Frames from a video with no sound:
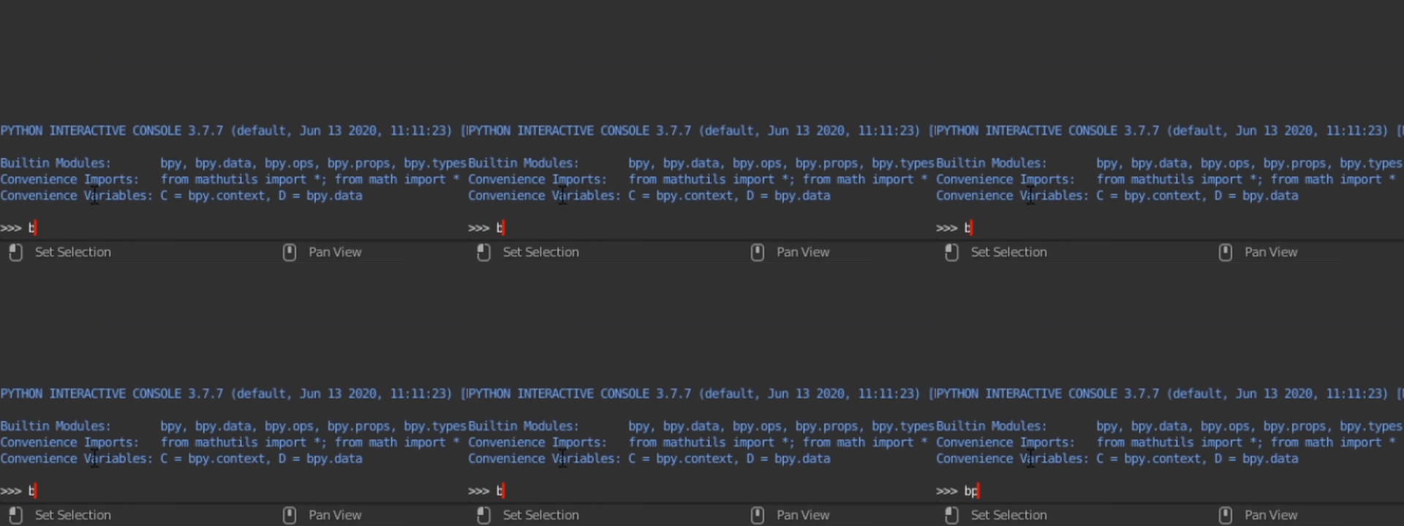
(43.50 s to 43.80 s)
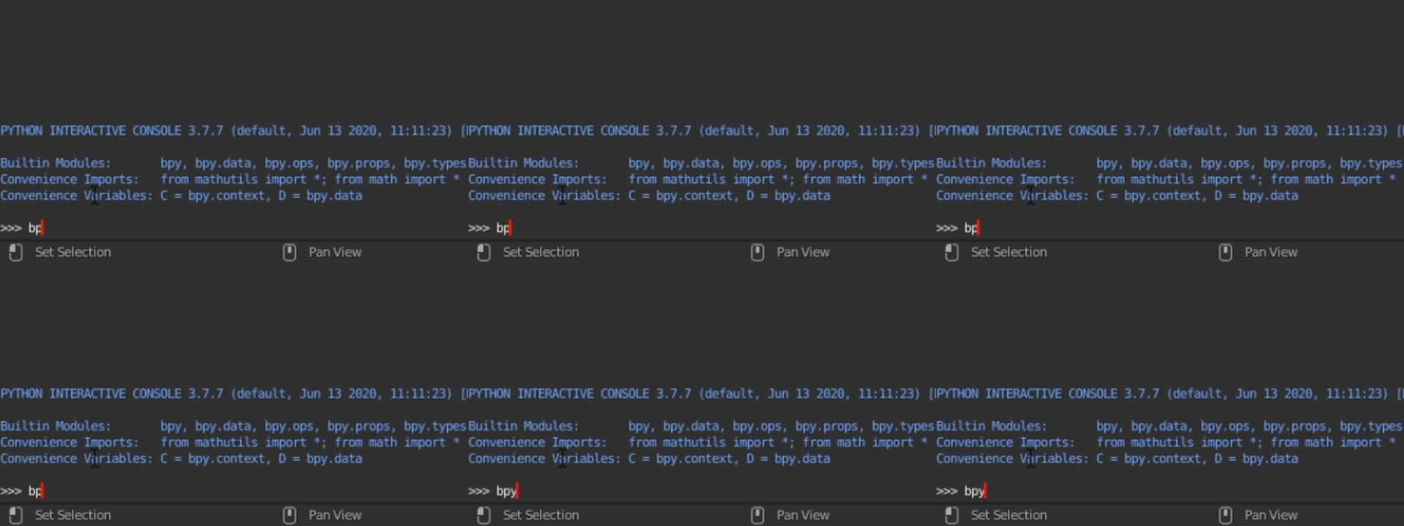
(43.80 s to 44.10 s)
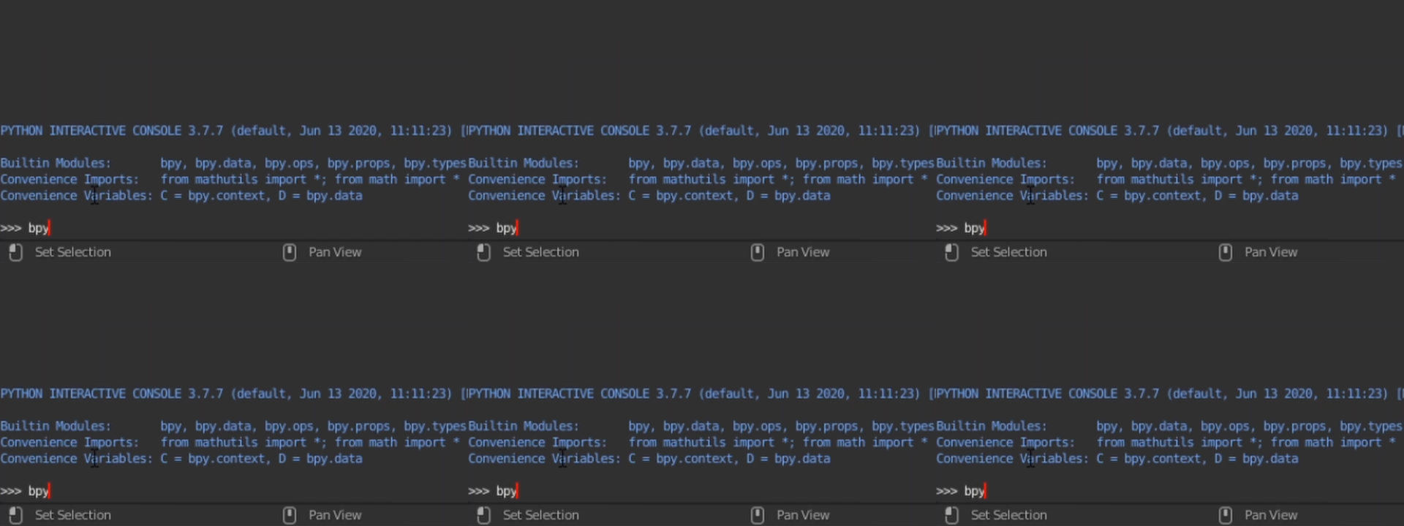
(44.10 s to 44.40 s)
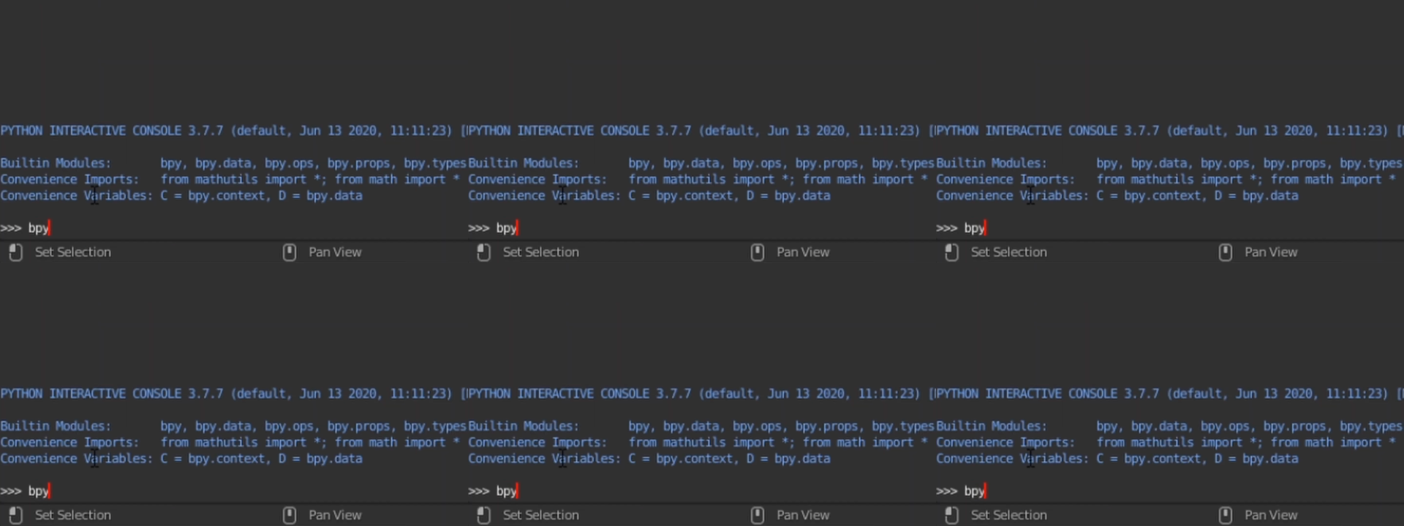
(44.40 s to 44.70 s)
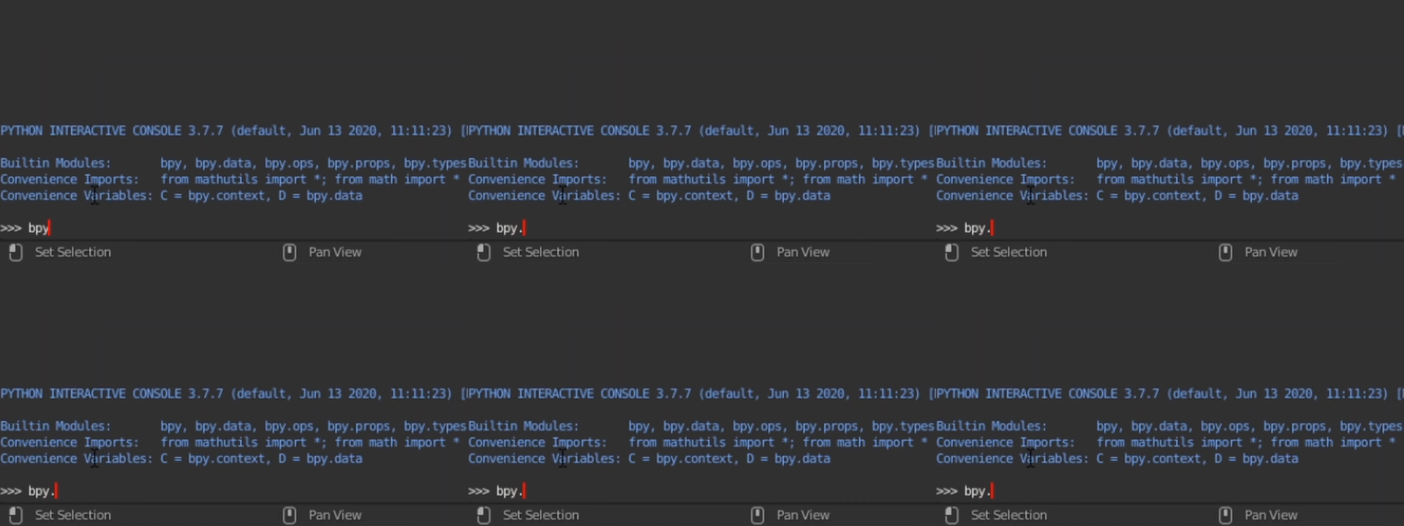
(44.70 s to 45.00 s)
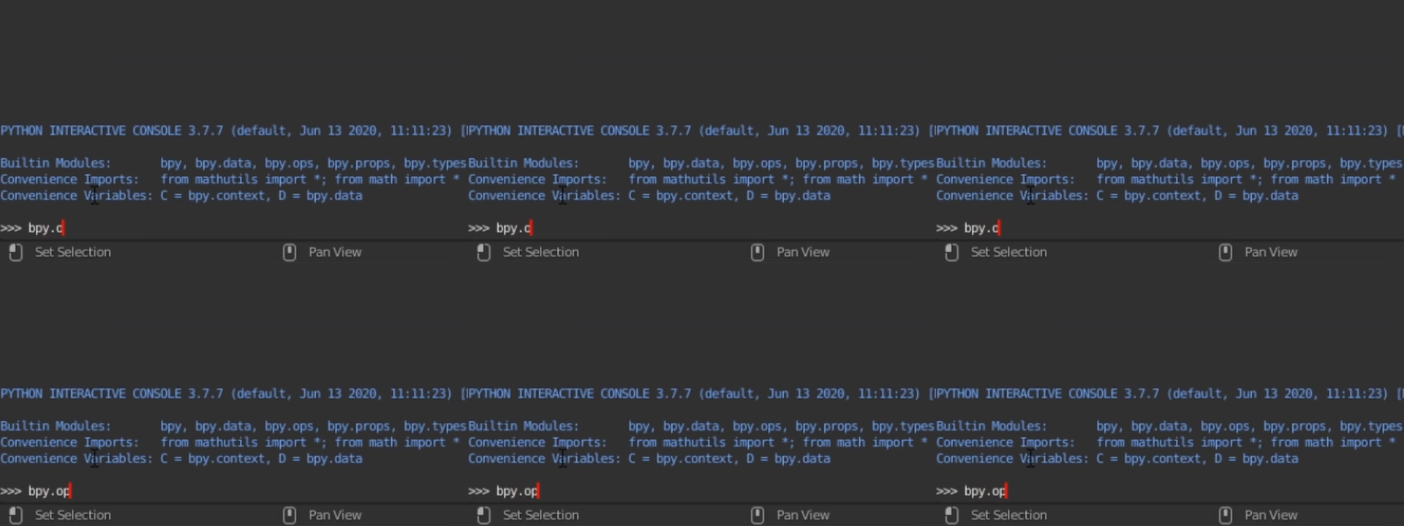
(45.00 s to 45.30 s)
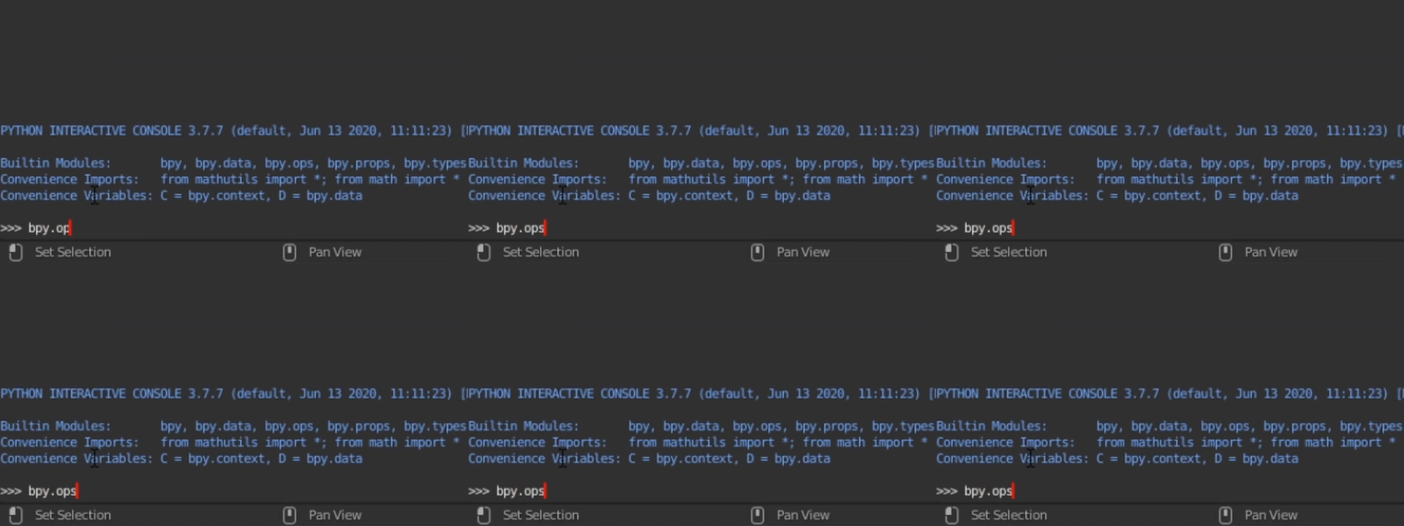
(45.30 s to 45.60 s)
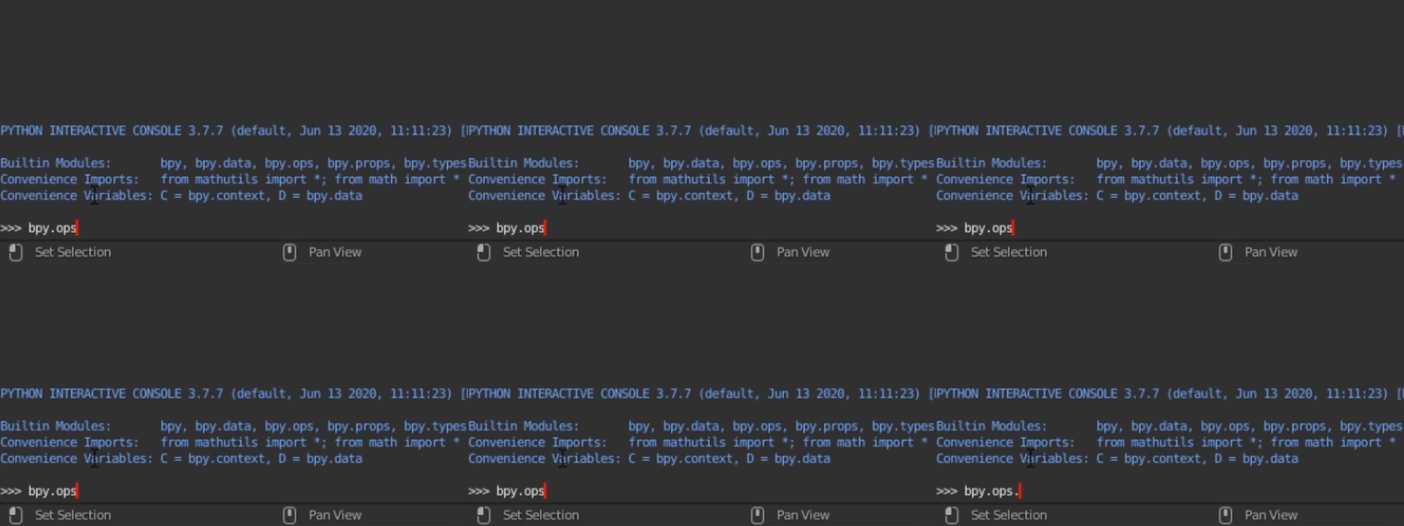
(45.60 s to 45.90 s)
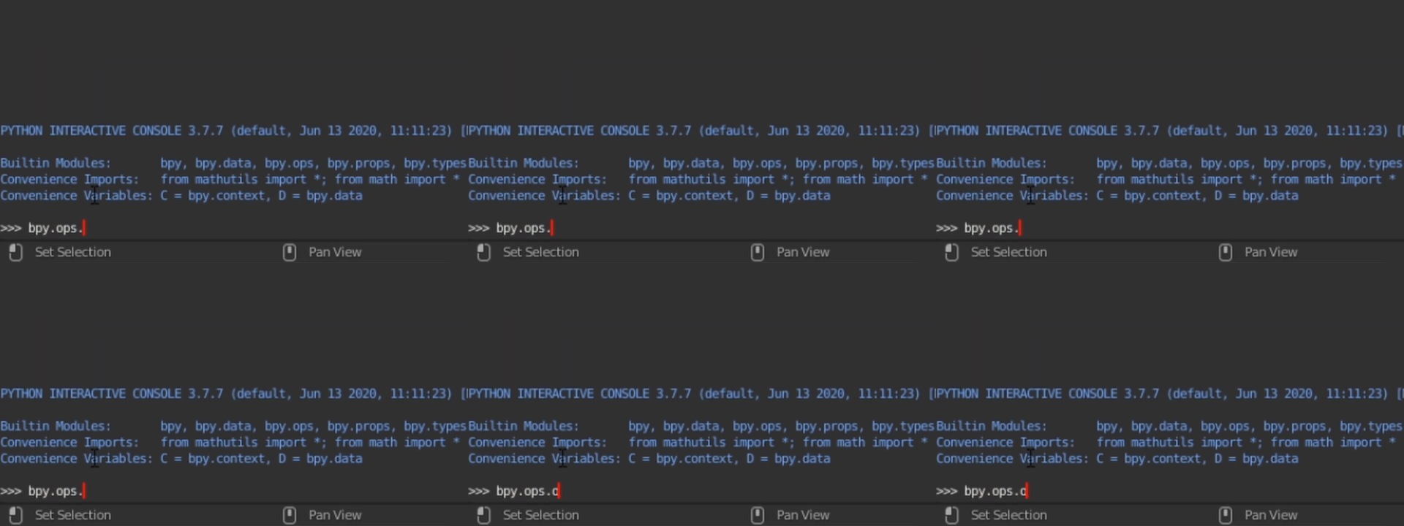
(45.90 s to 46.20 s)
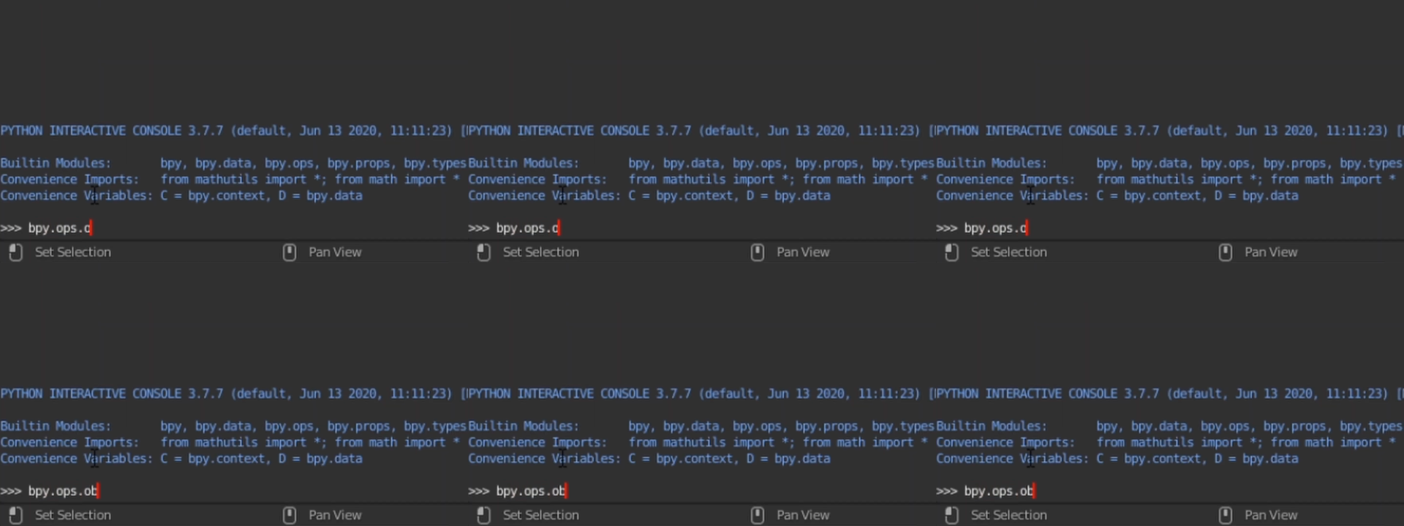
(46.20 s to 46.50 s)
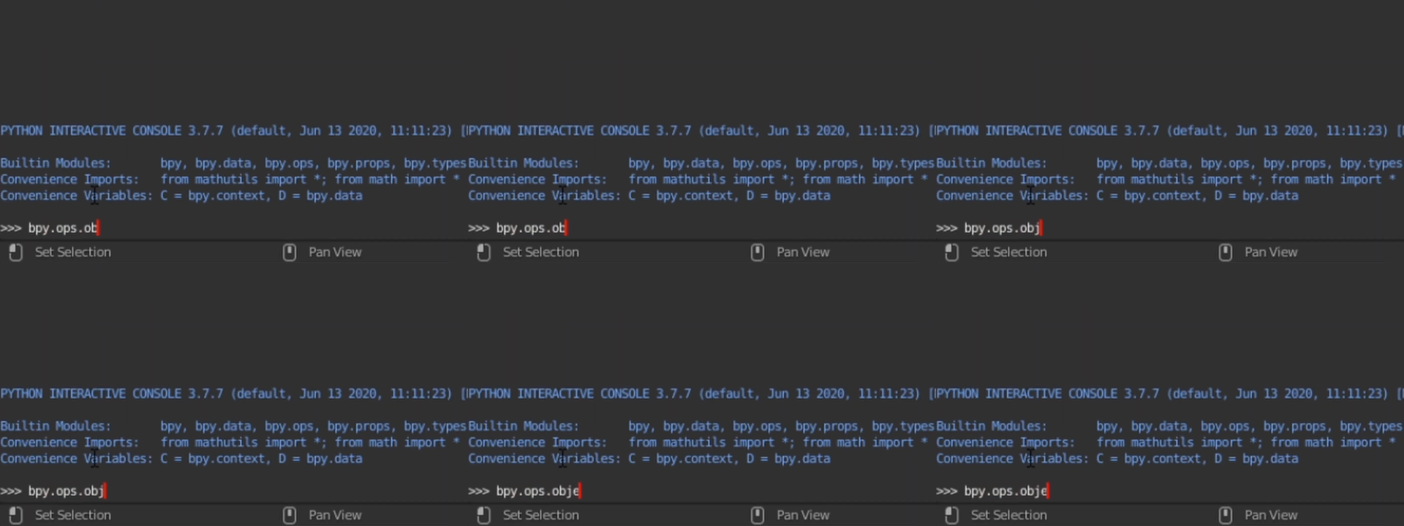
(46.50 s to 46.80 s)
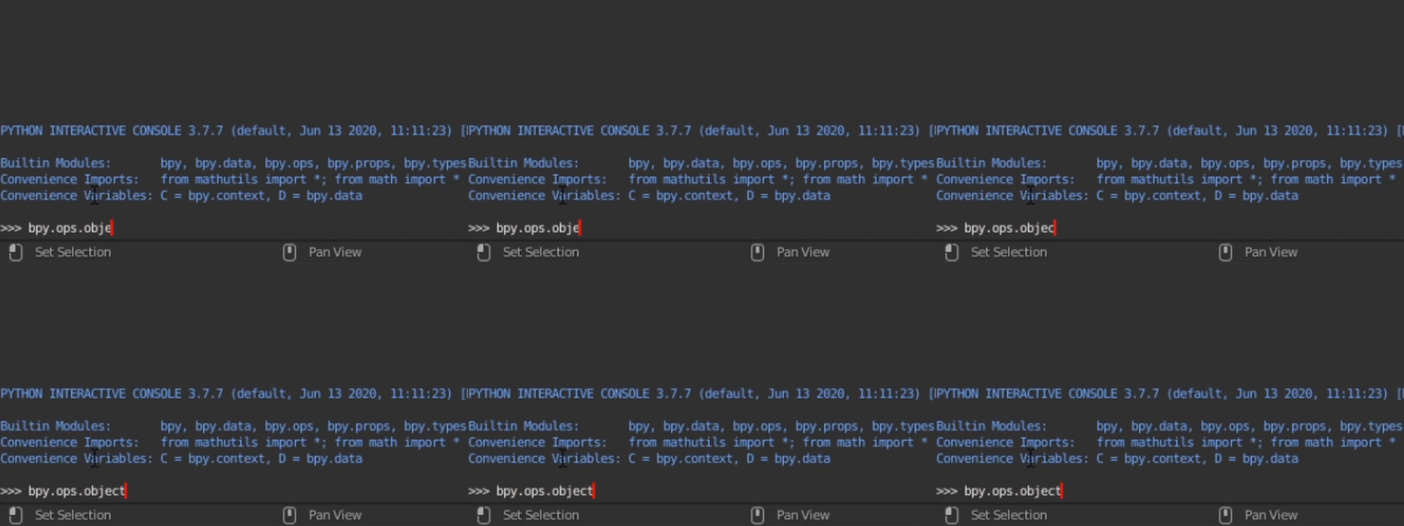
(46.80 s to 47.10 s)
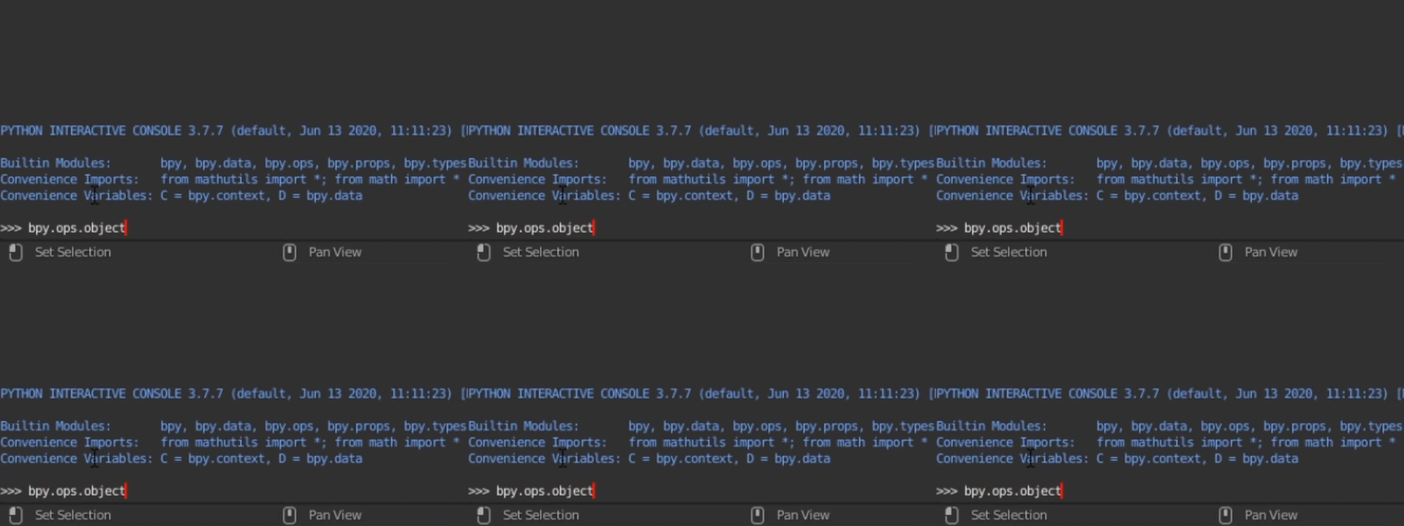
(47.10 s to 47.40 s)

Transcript: No face is visible, so there are no lips to read.